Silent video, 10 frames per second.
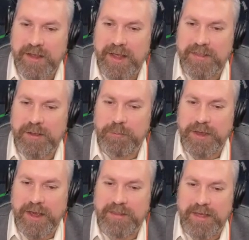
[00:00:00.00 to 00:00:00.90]
And then we
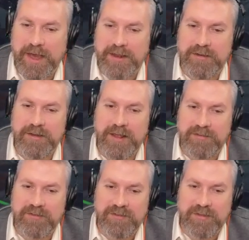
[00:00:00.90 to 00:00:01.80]
got that.
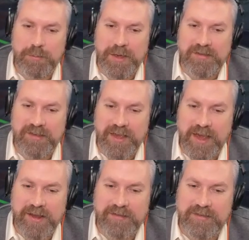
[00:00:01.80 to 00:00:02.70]
That's just the basic
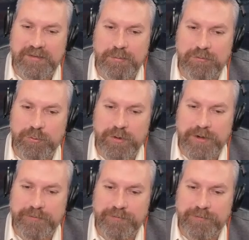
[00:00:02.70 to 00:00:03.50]
X's before.